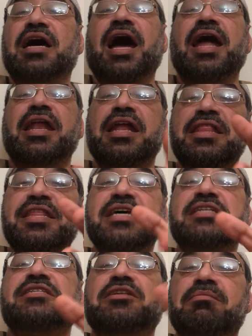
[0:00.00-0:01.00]
And
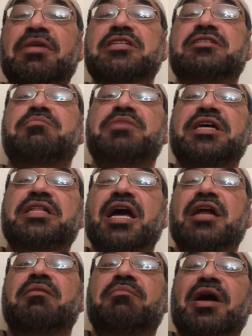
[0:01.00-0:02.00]
this must be
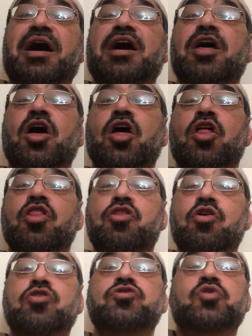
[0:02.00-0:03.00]
done by
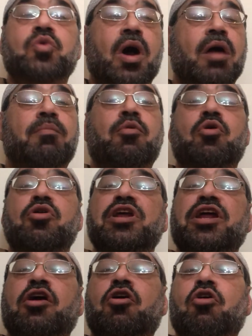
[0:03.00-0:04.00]
those who are born
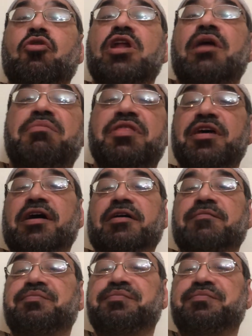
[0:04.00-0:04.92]
and grown up there.